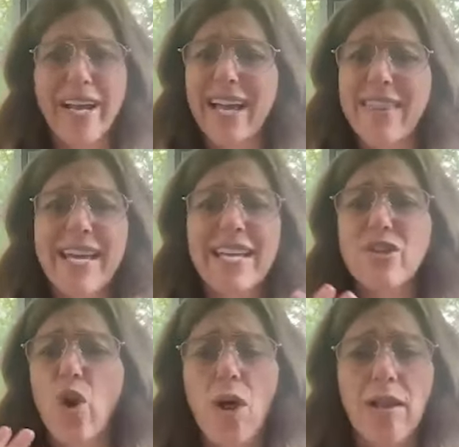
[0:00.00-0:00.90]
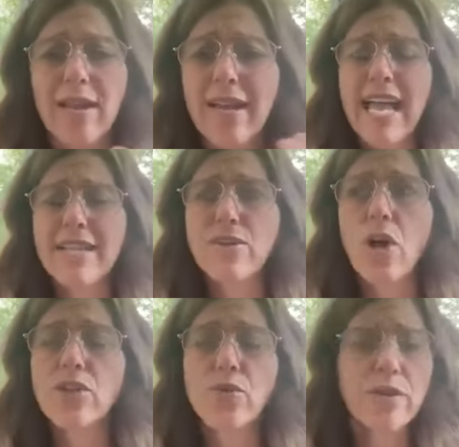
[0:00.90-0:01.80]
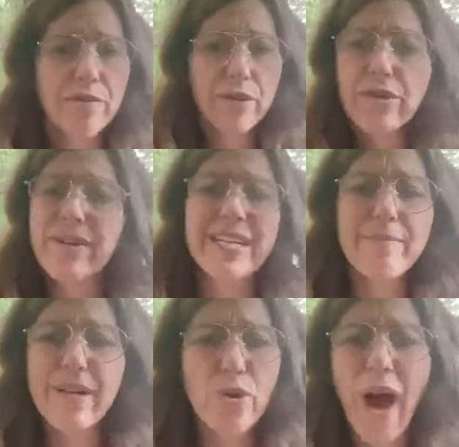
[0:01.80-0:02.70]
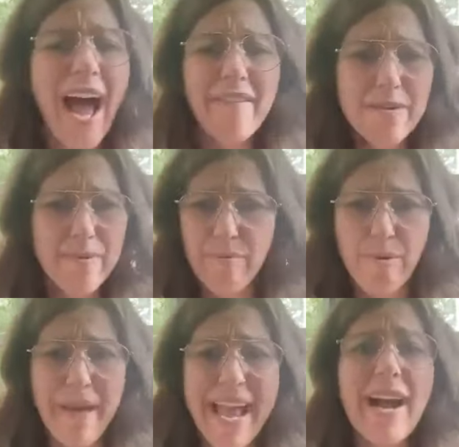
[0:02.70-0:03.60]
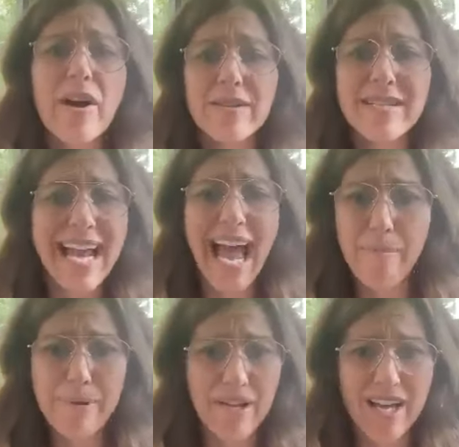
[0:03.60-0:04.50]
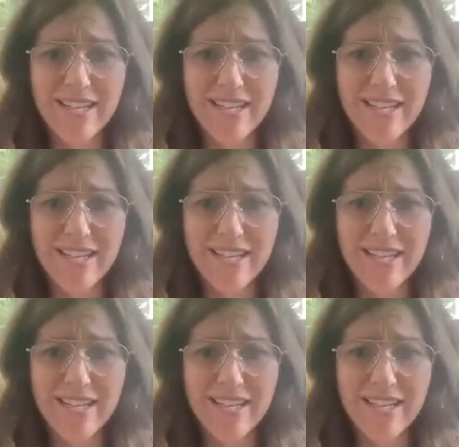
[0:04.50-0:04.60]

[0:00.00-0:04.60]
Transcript: I think it's all sort of fortuitous, but you have to be prepared to capitalize.